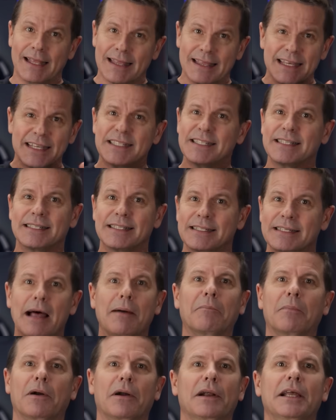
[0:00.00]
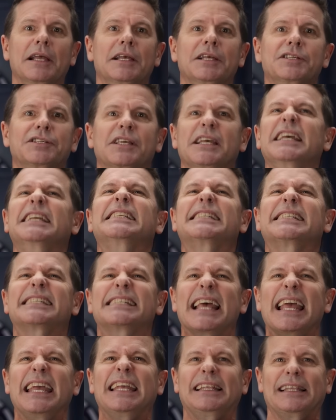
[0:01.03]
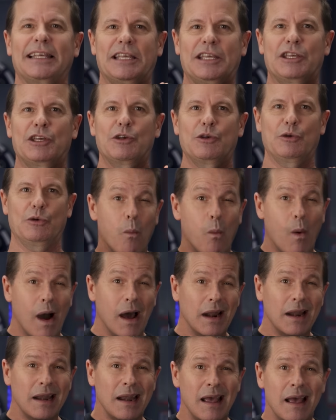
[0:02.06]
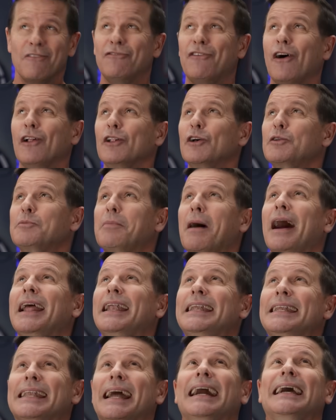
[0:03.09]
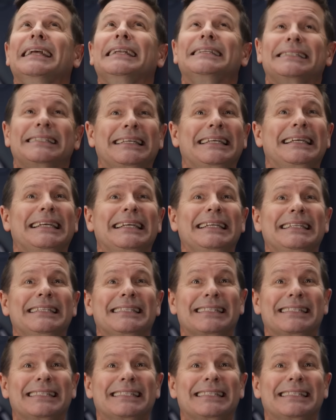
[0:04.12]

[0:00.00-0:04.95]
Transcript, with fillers: This number is insanely huge. One followed by 19